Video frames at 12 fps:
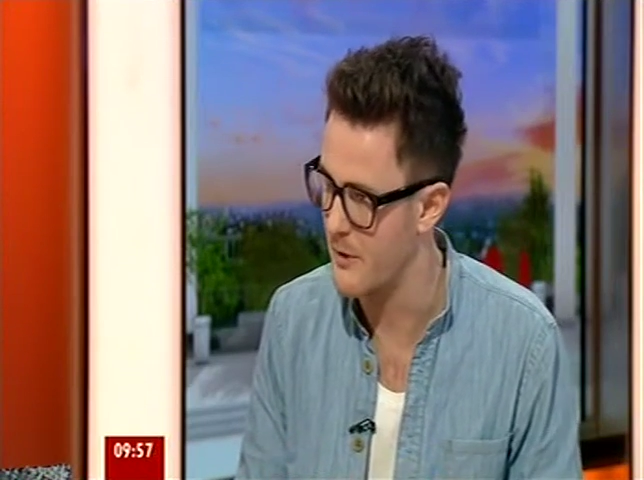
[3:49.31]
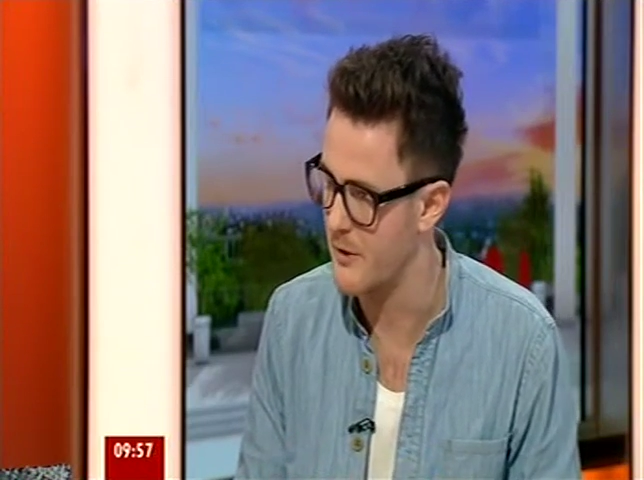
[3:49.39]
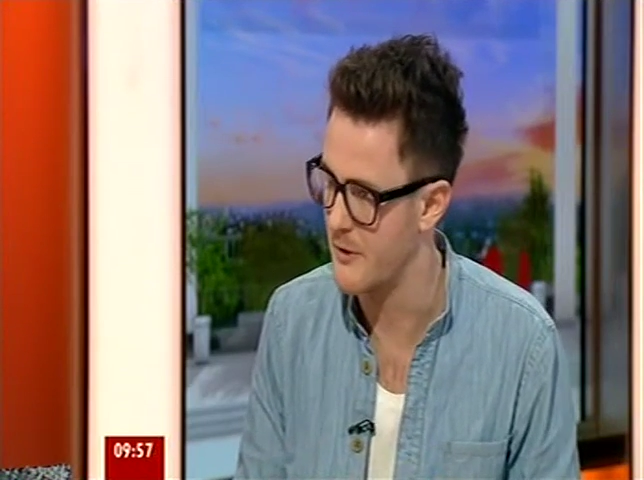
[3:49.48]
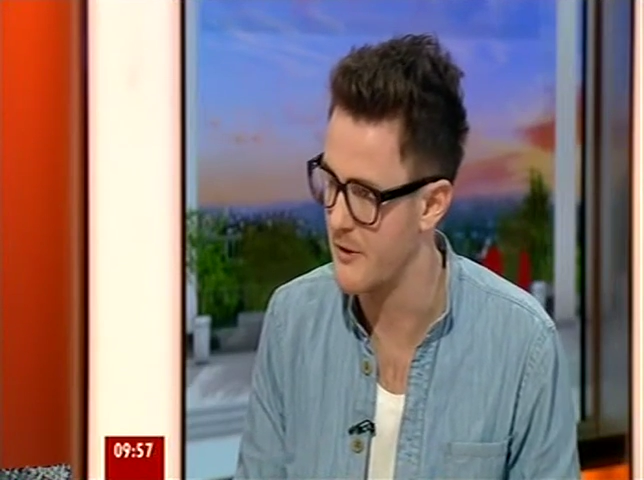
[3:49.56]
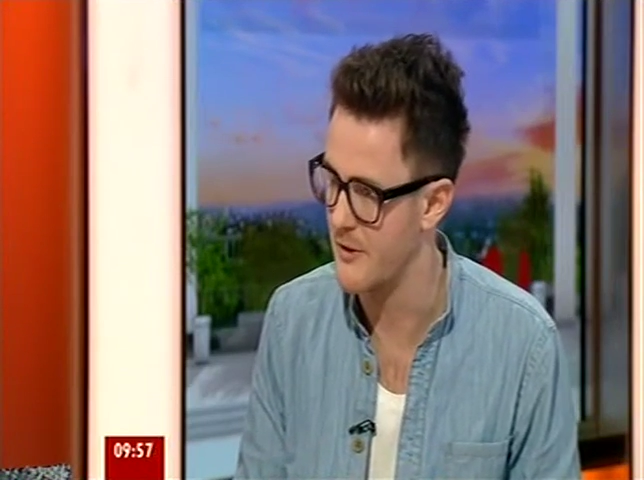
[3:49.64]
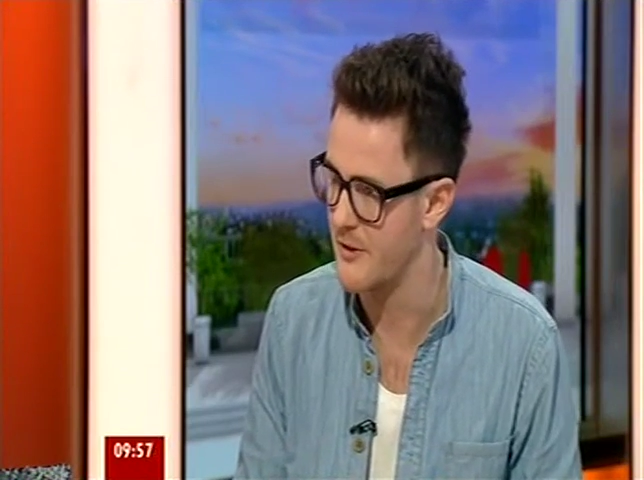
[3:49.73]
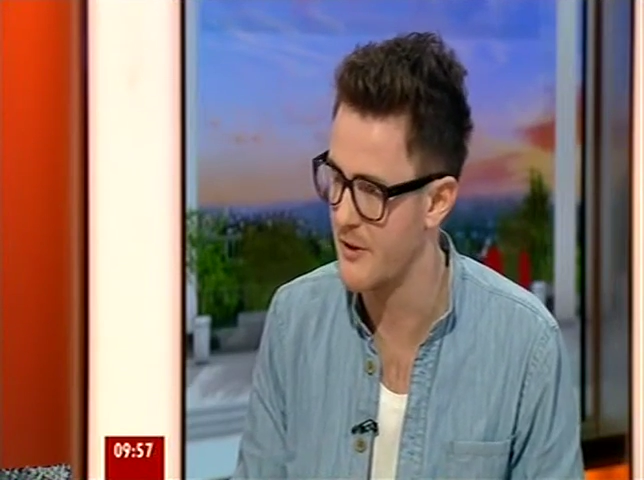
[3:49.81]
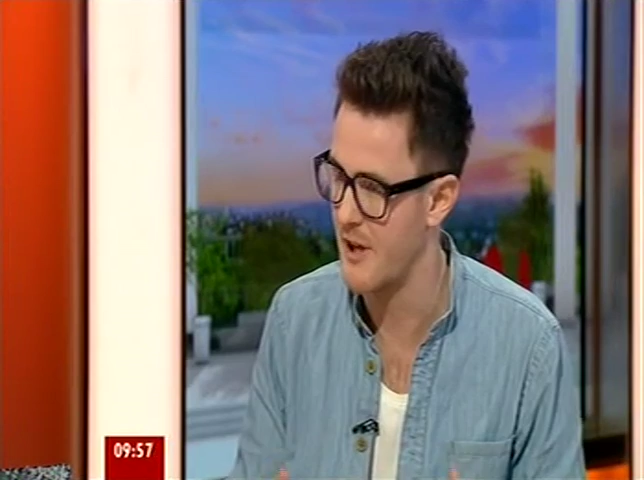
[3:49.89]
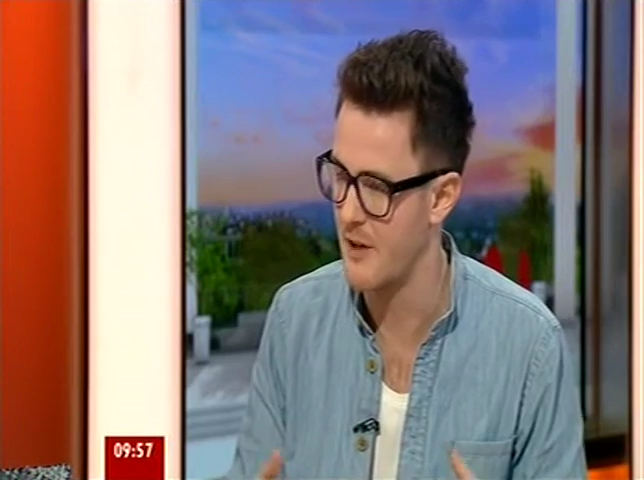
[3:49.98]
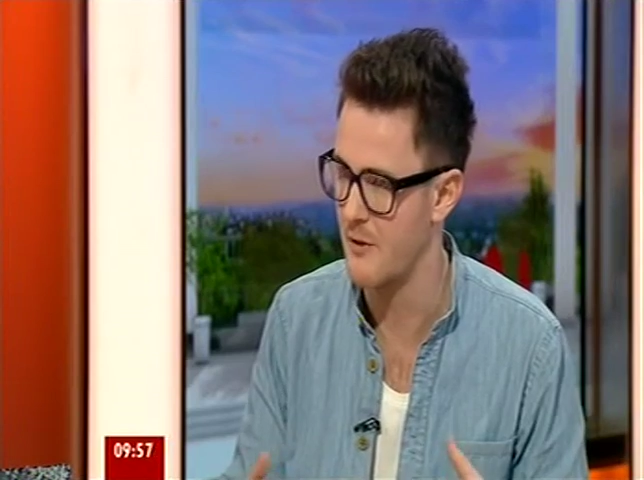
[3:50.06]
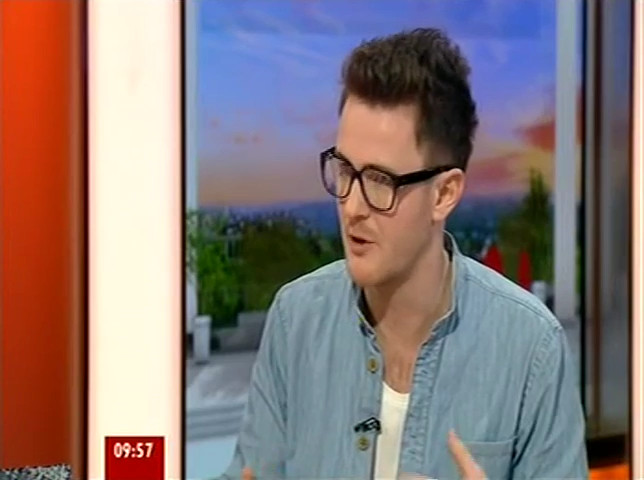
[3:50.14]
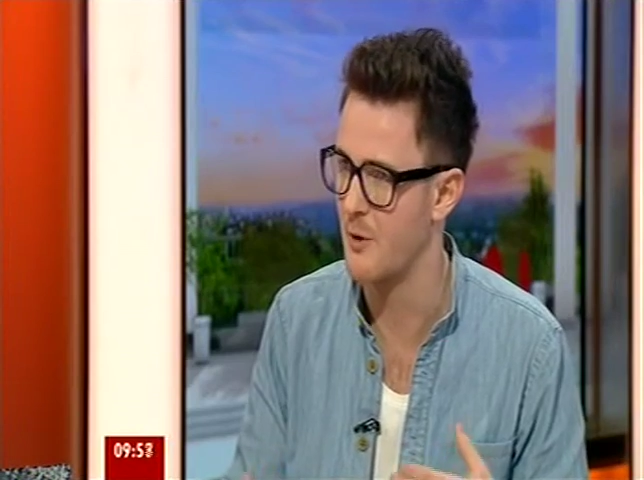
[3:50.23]
because it's
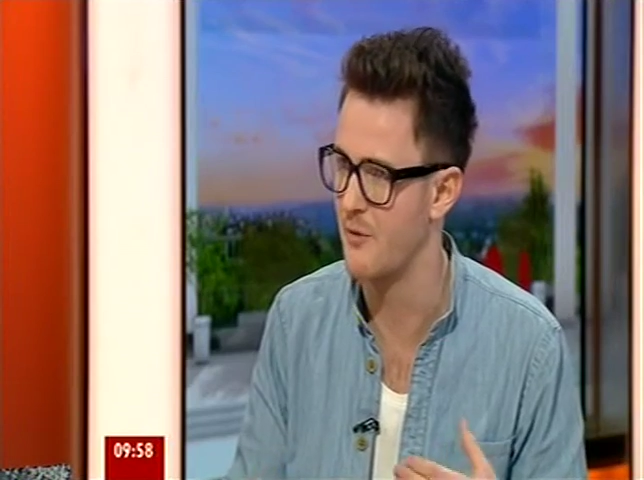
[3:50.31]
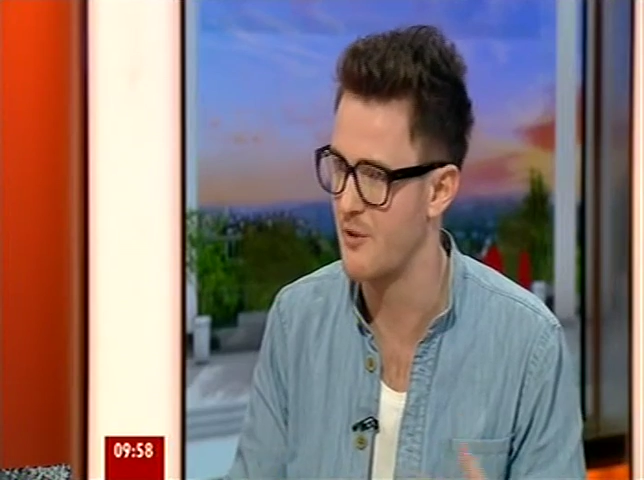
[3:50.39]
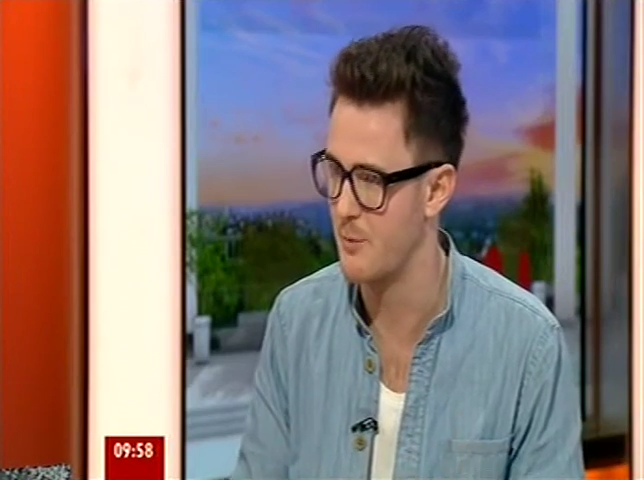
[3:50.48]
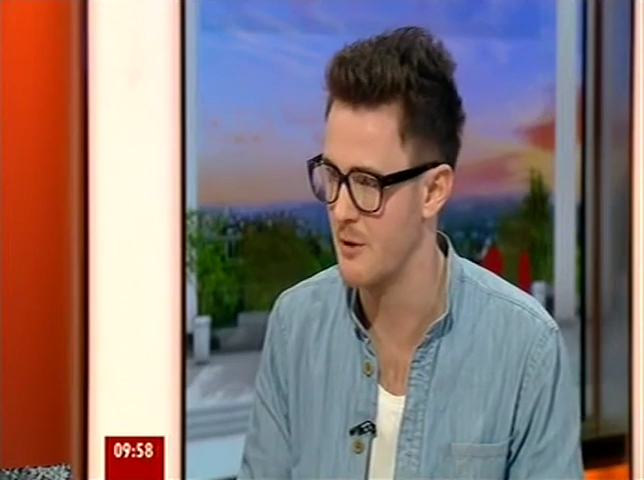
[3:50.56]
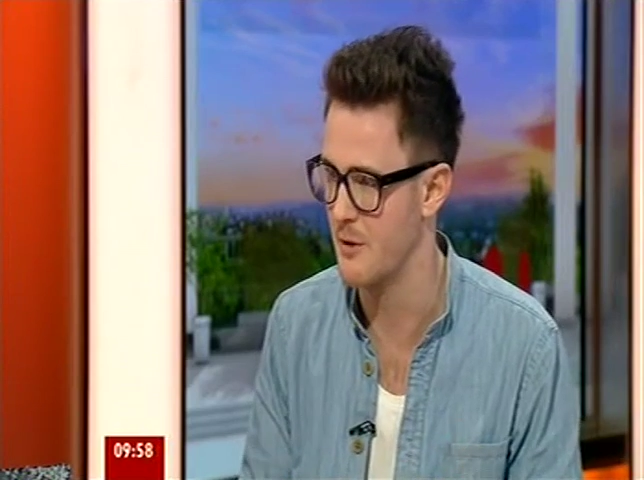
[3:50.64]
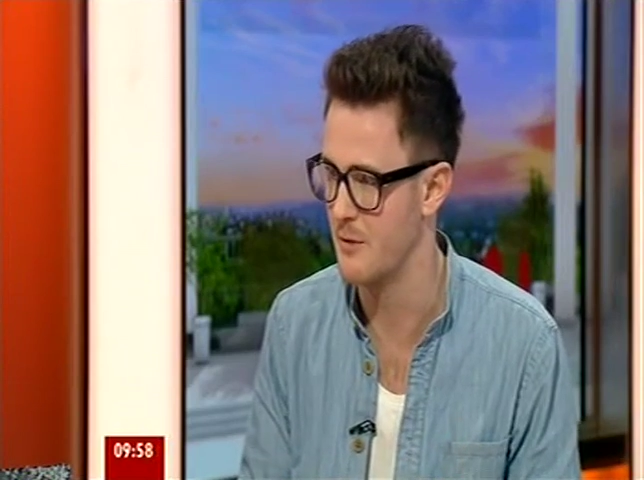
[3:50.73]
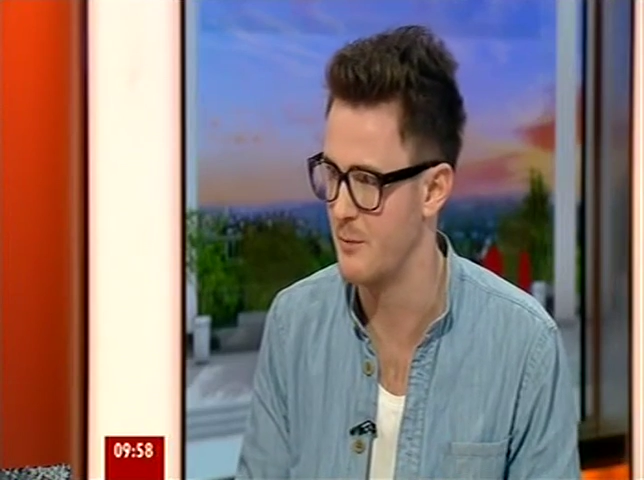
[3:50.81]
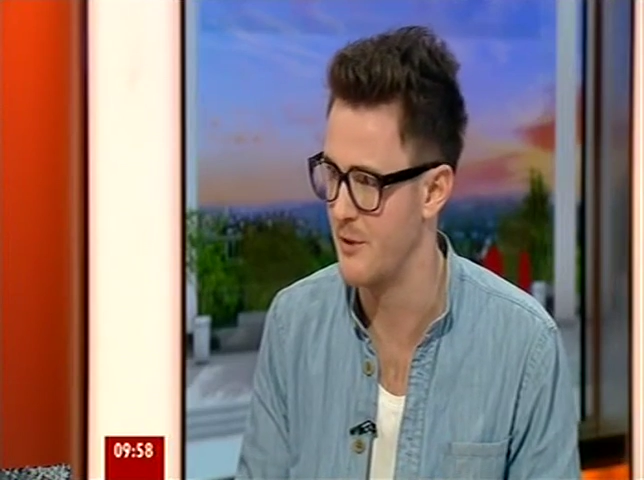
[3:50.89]
kind of a comfortable